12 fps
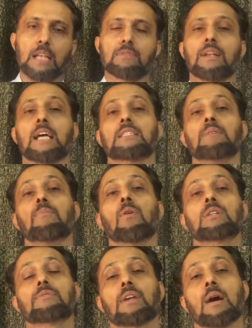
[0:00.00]
as well as
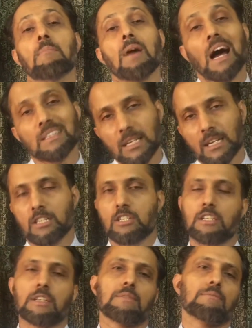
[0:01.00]
imports from other
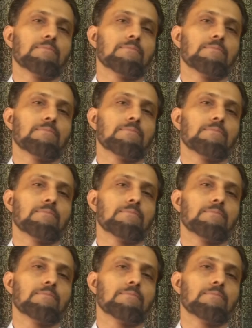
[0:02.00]
country.